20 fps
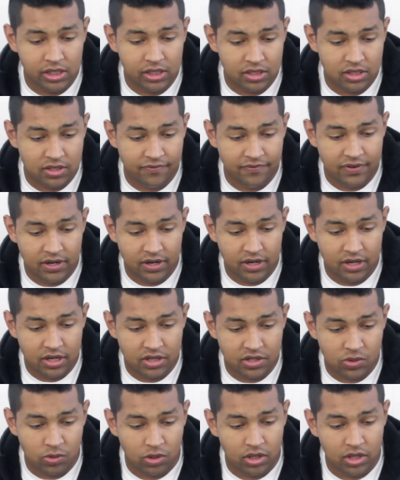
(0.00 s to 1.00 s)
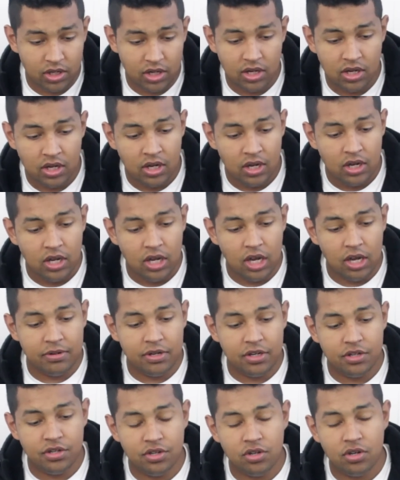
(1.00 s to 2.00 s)
It's very nice quality. I'm
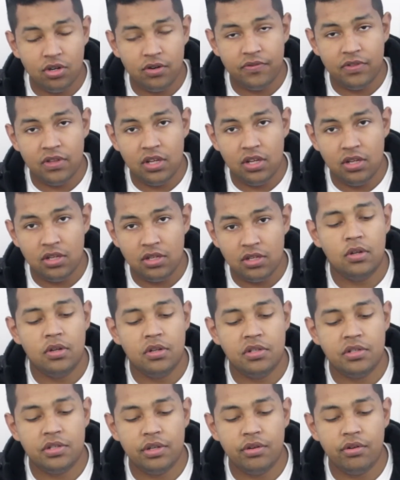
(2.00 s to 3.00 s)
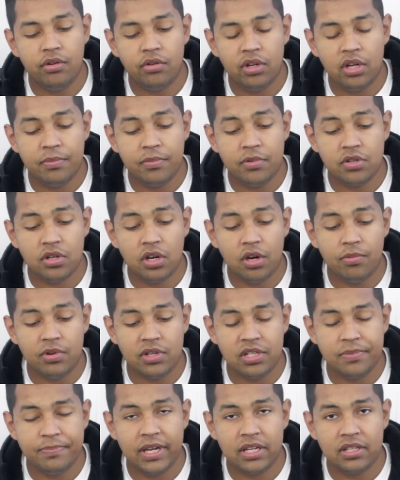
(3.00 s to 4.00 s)
not sure if these serial numbers are
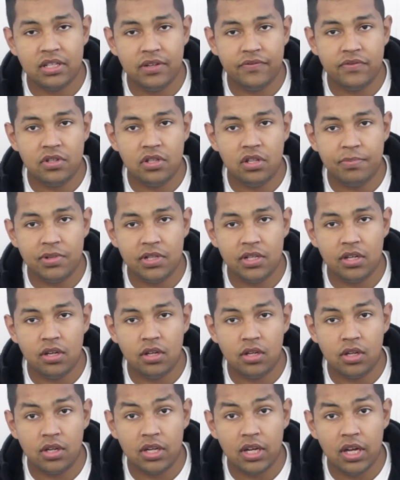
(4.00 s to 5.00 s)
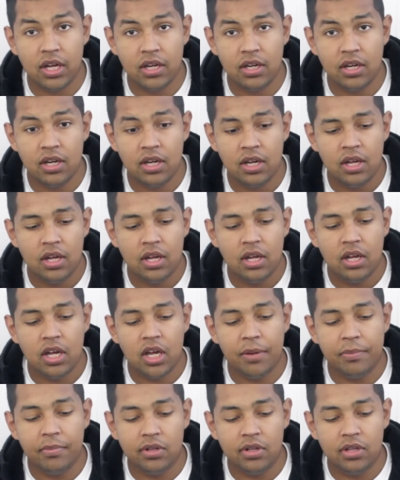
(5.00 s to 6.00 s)
respective to the particular gun.
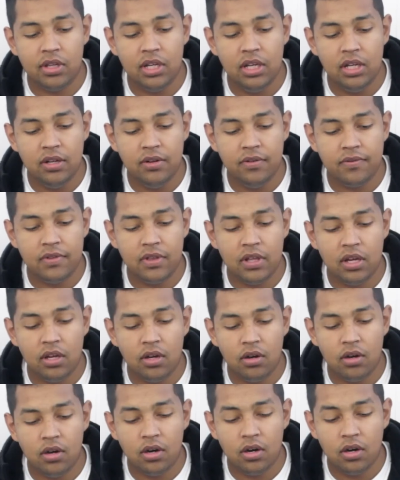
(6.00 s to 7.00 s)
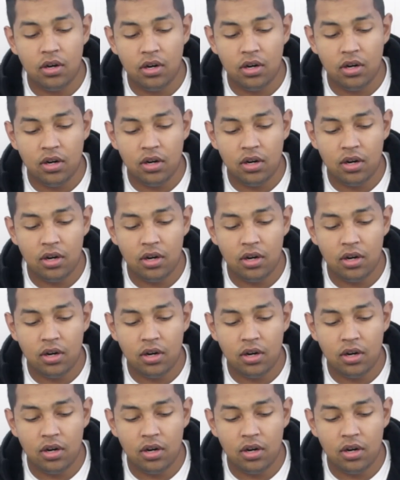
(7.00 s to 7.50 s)
I believe they are.